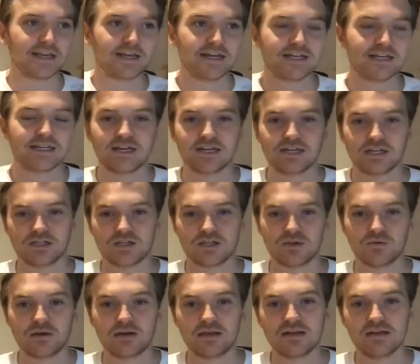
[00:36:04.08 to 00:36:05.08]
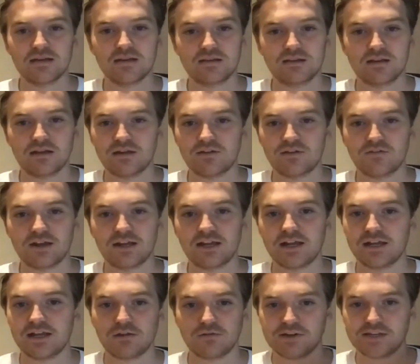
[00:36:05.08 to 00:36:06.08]
can interlink so well and create
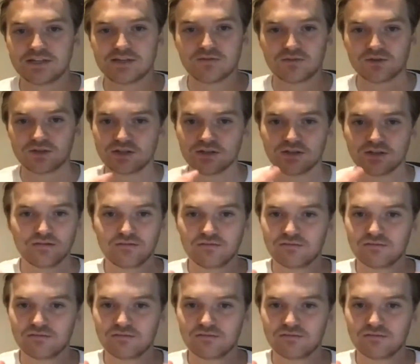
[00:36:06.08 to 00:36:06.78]
like a resource.